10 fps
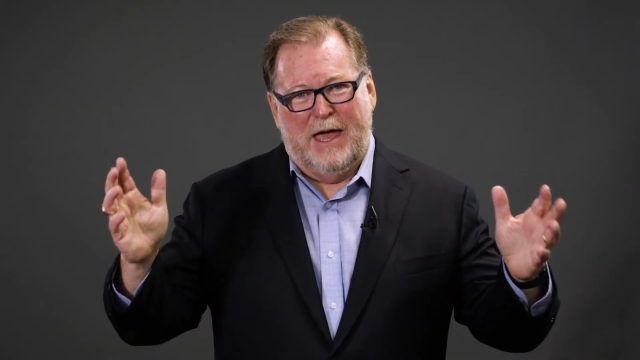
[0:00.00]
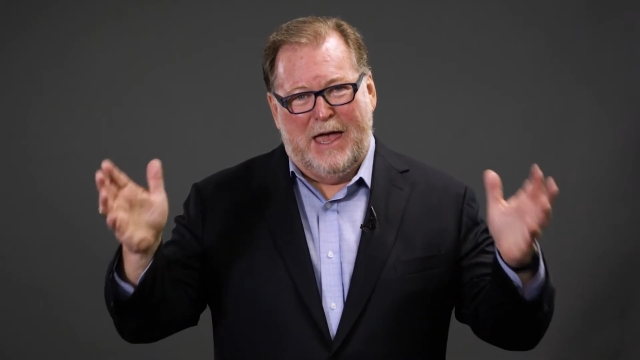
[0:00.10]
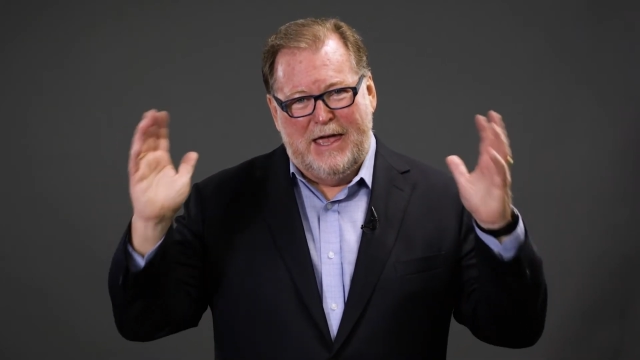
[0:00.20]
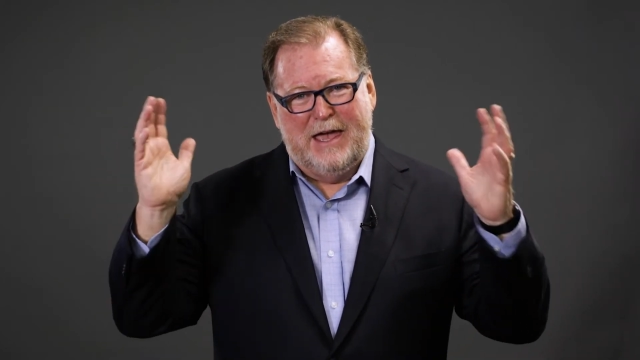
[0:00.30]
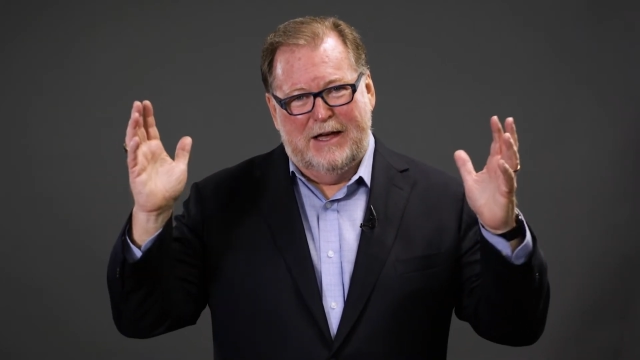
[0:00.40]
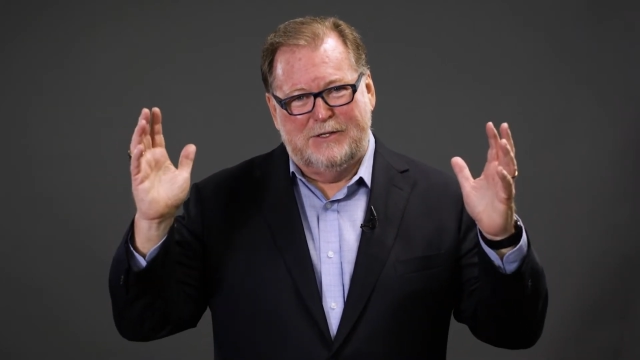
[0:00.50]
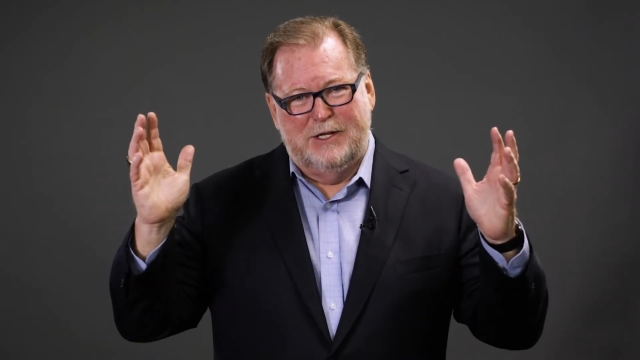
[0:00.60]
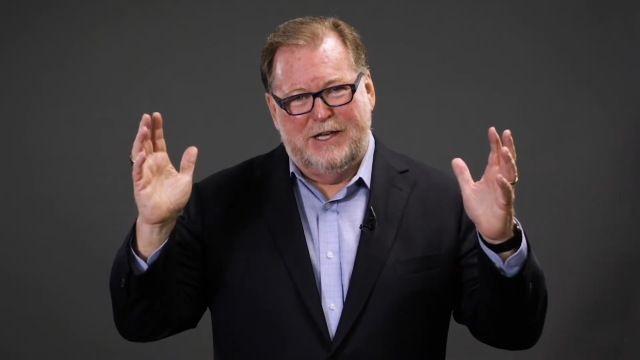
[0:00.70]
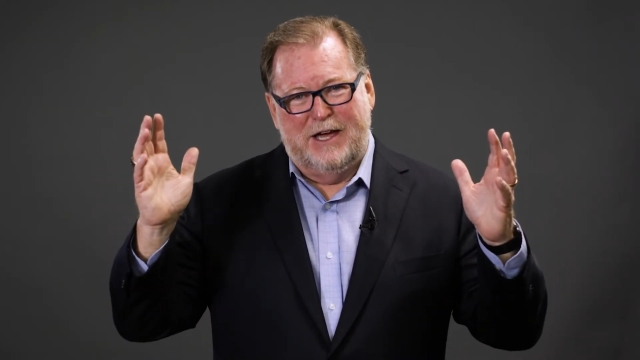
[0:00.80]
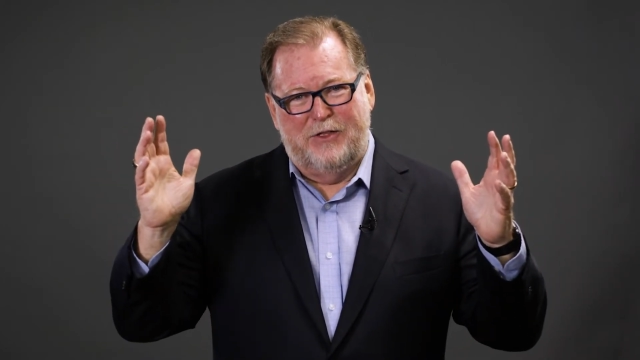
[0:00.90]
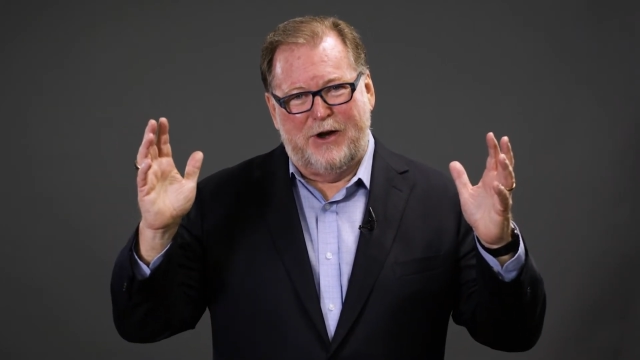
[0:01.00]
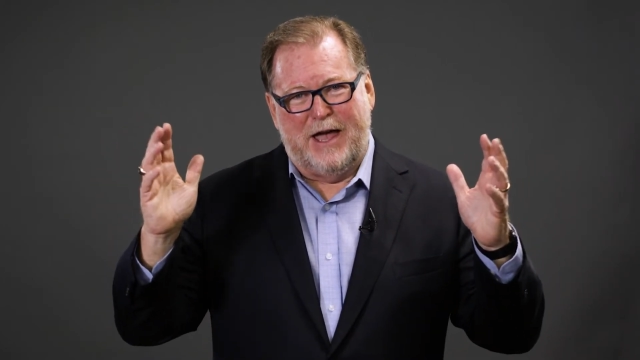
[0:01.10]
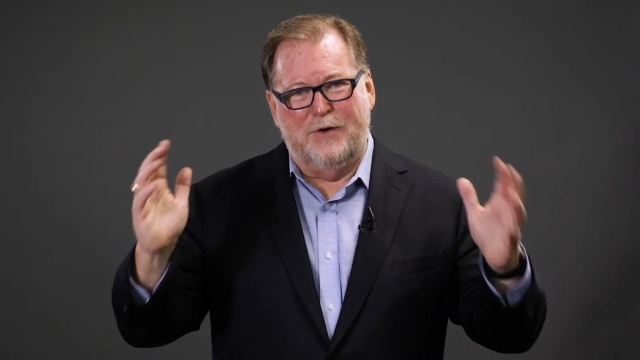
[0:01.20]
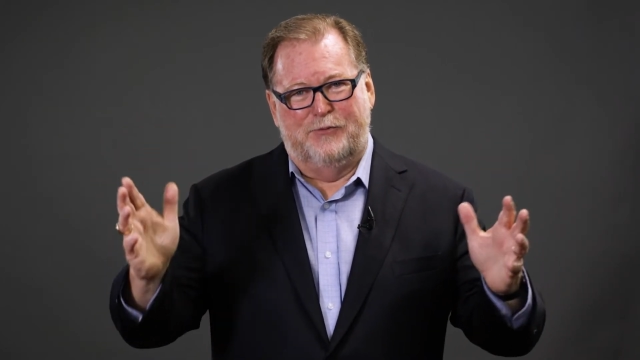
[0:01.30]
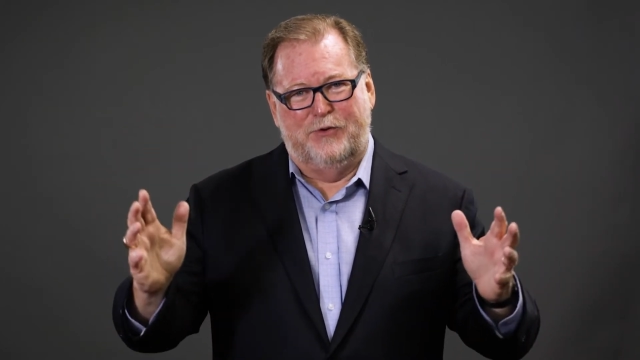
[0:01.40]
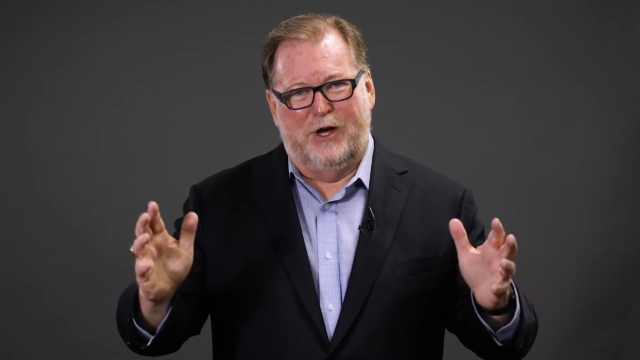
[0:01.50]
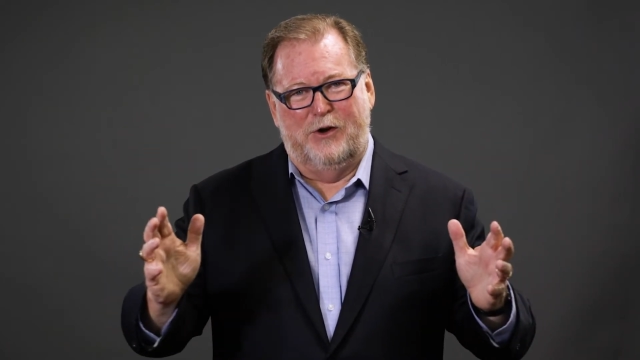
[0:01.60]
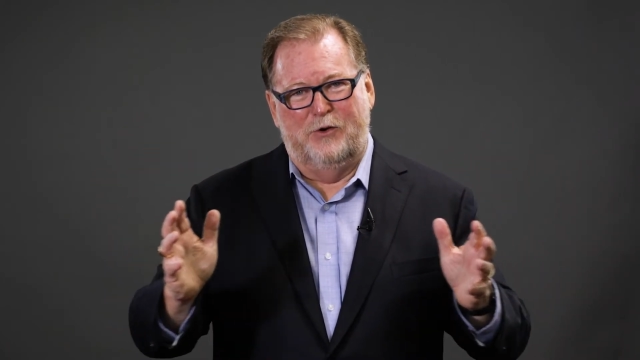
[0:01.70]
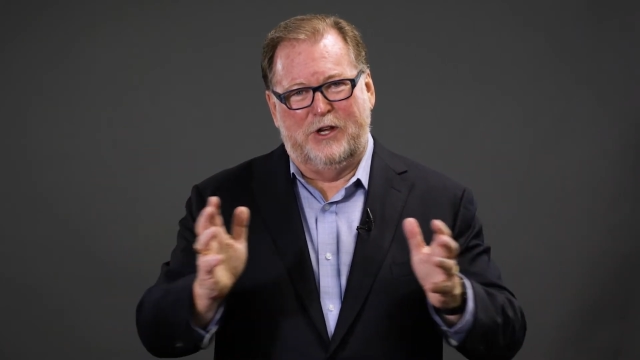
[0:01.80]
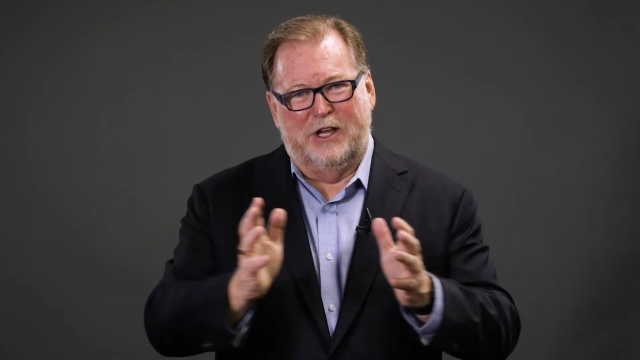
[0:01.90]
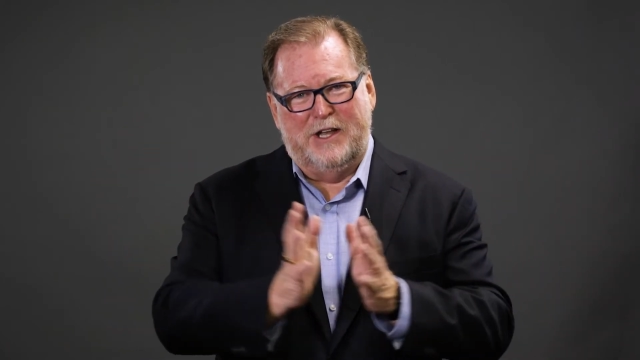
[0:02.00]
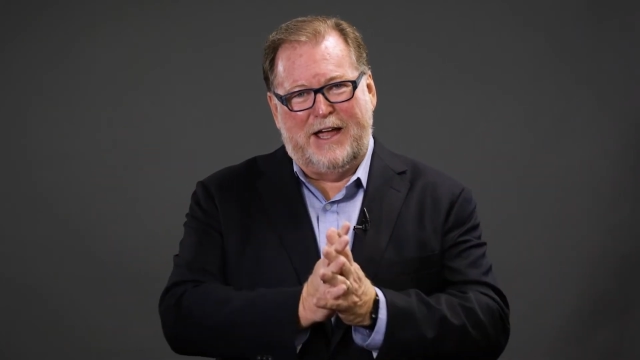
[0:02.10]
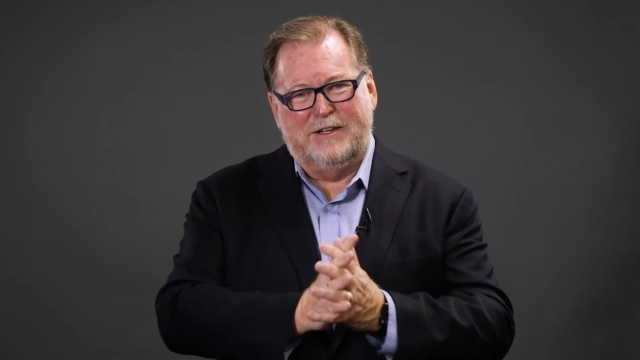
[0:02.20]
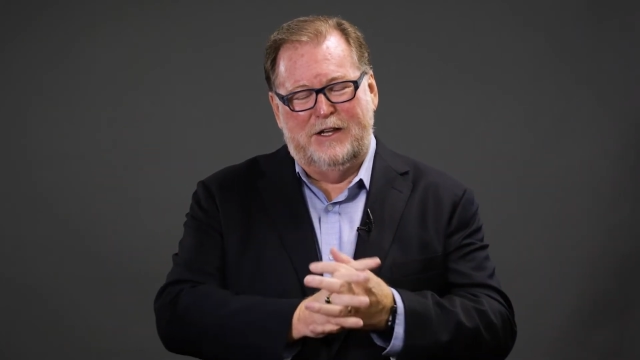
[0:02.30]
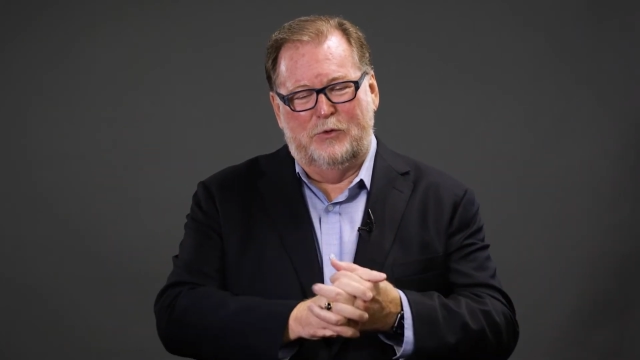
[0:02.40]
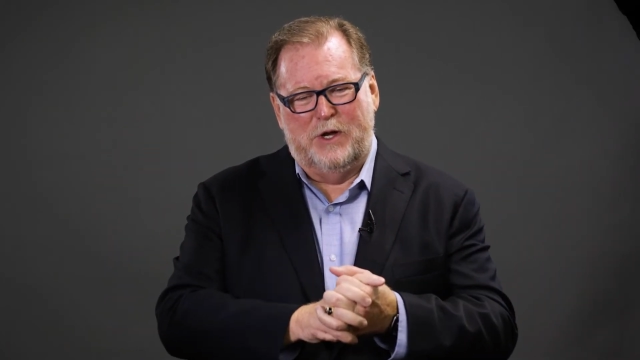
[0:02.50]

hang out together, have fun, connect and